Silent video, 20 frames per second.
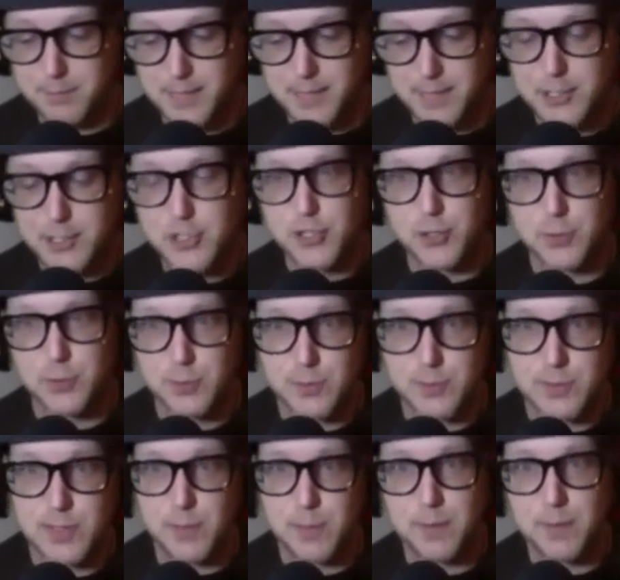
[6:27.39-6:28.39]

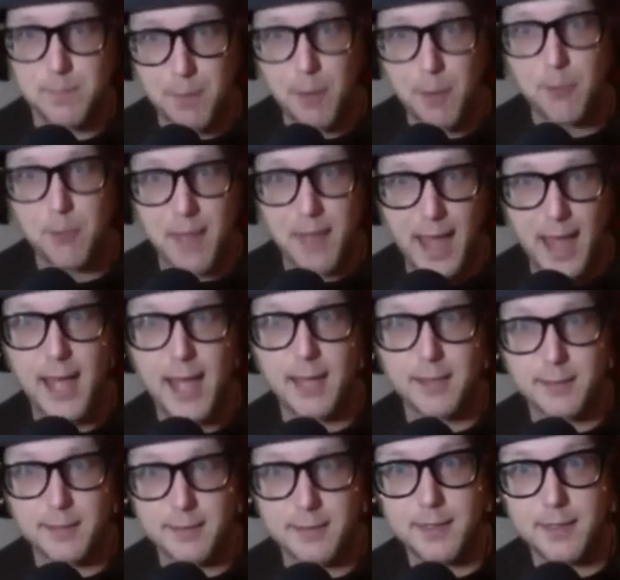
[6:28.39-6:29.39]
issues that we both
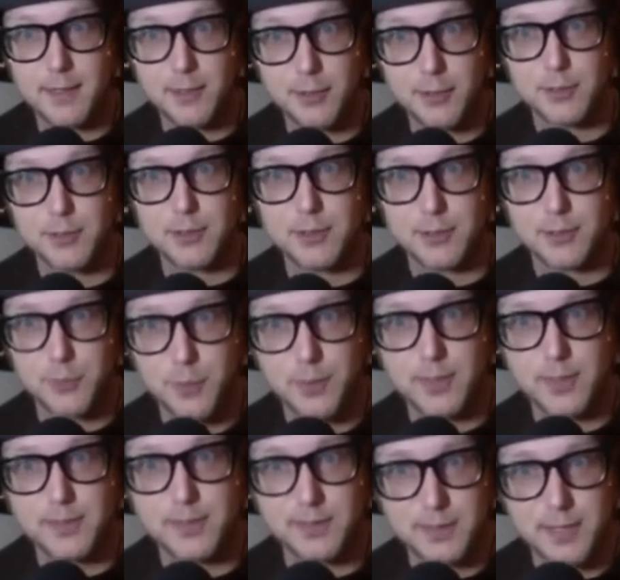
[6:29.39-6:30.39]
had in our early
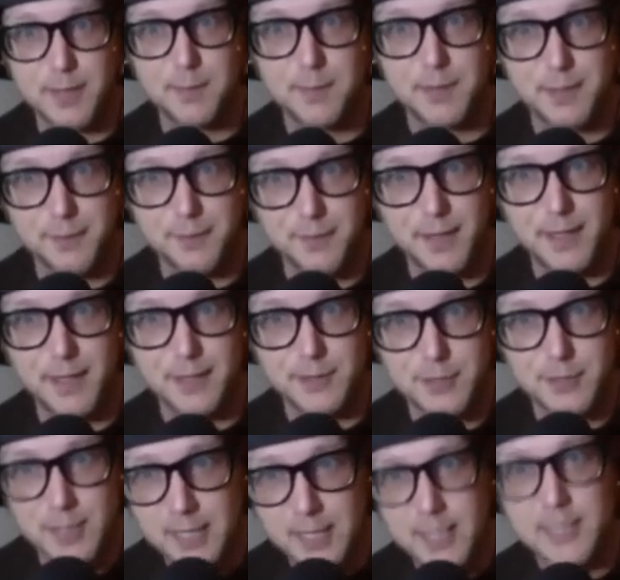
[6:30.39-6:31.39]
20s and coming of age,
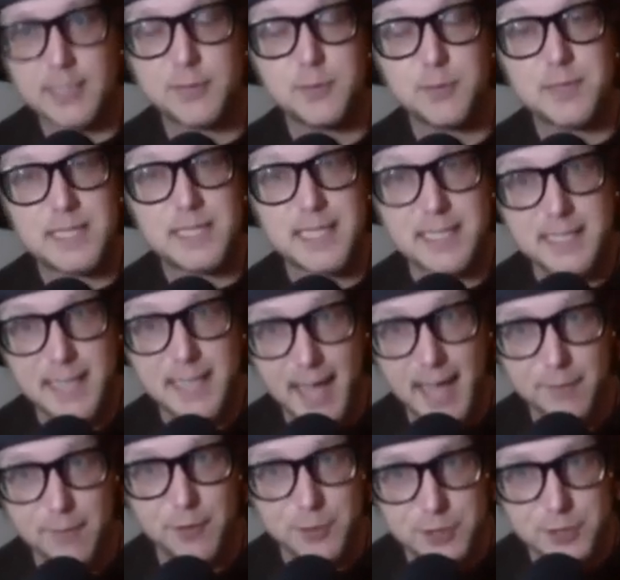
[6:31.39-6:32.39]
because we didn't
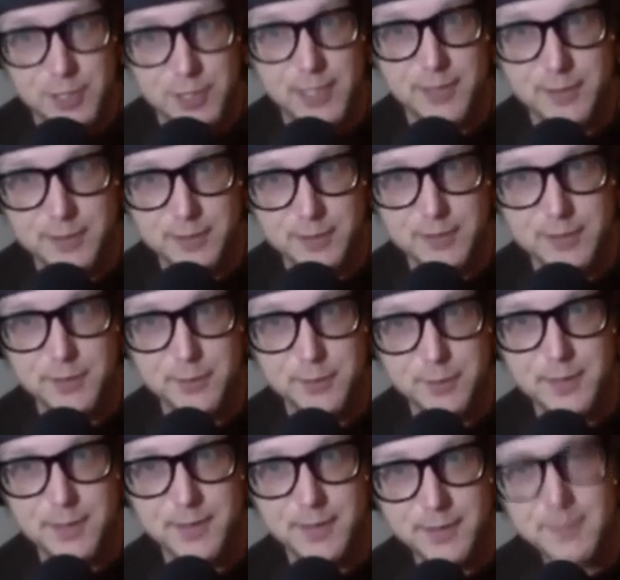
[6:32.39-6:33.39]
have our childhoods
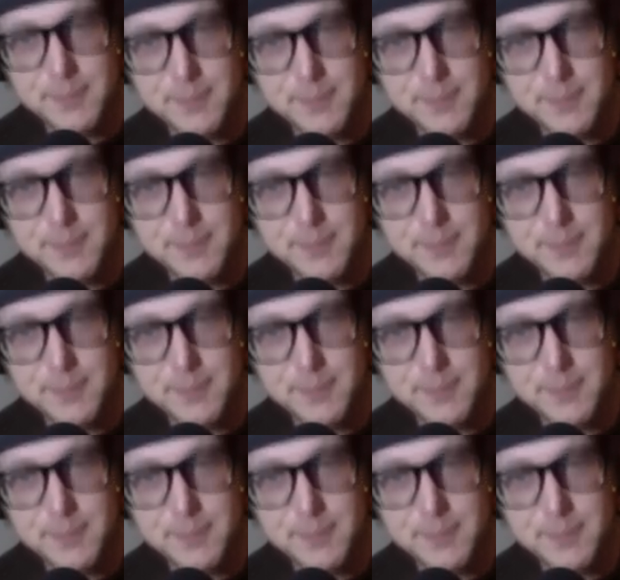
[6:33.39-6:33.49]
early.